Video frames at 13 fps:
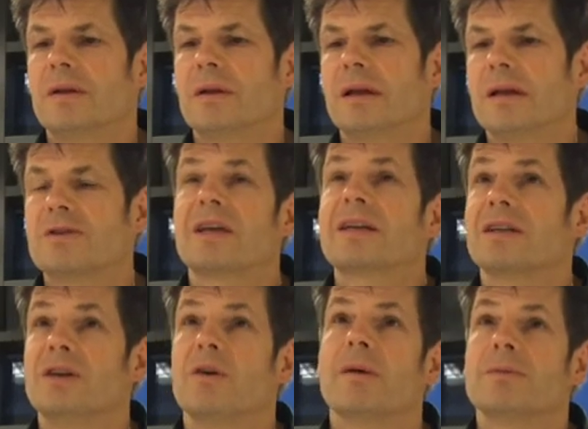you know,
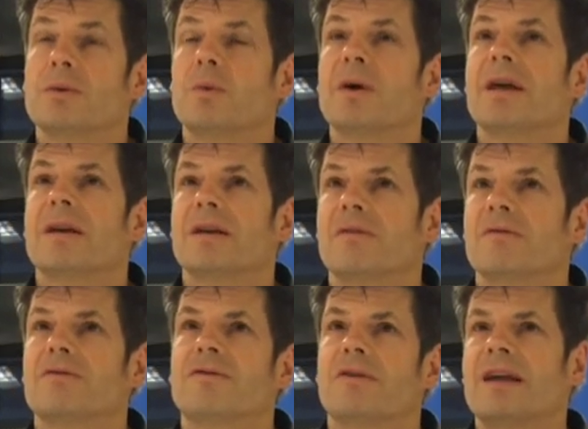setting you up to win and
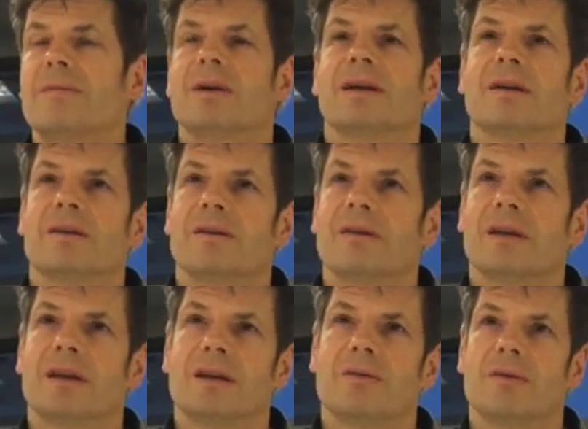framing
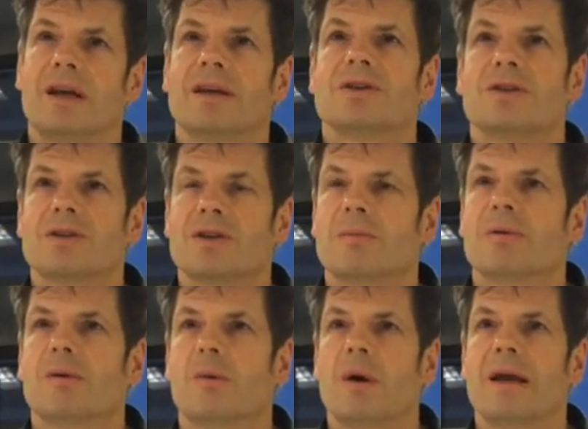the relationship
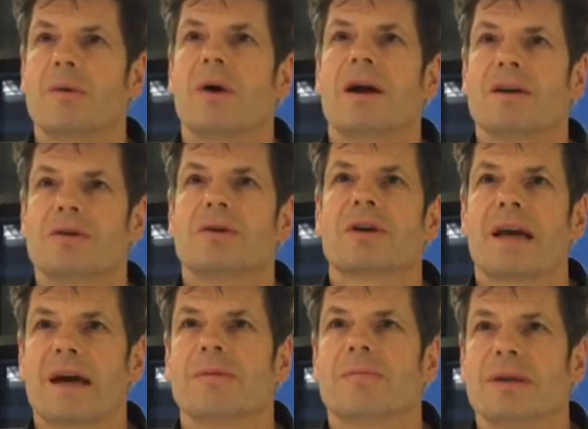in a way where you
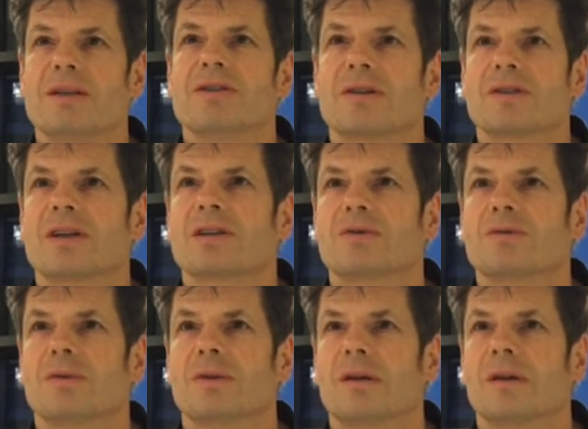can be
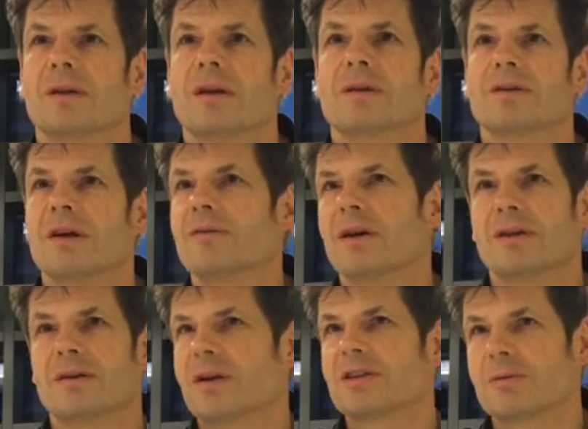successful. And, and don't
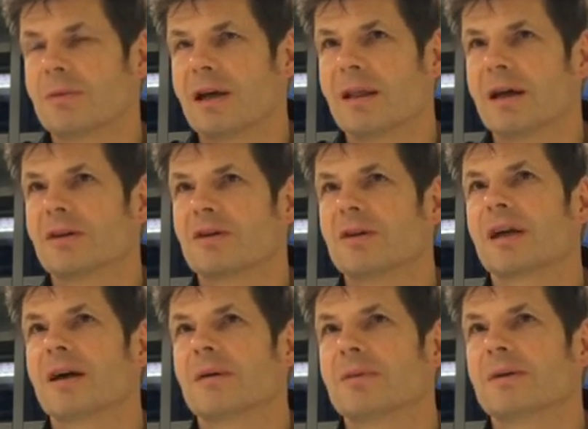underestimate that. Good
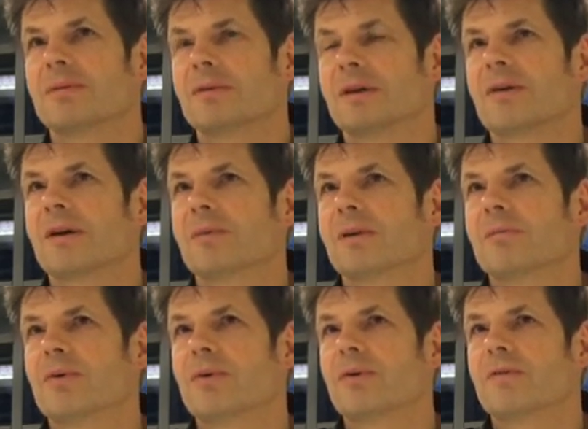account people are incredibly
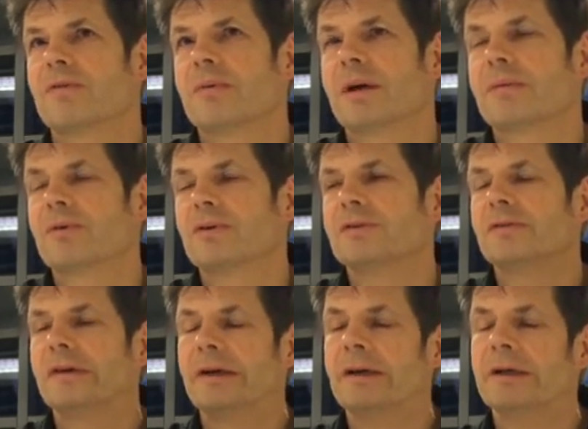important from that point of
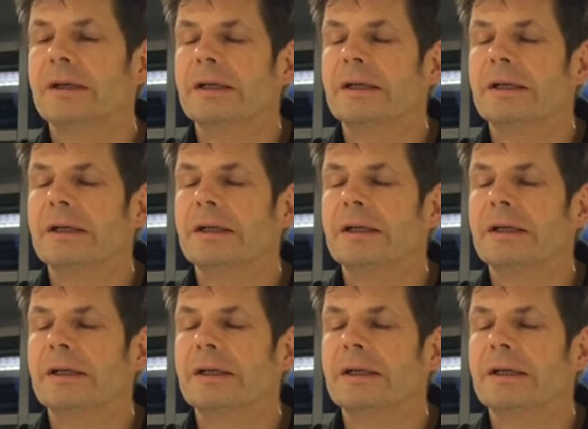view.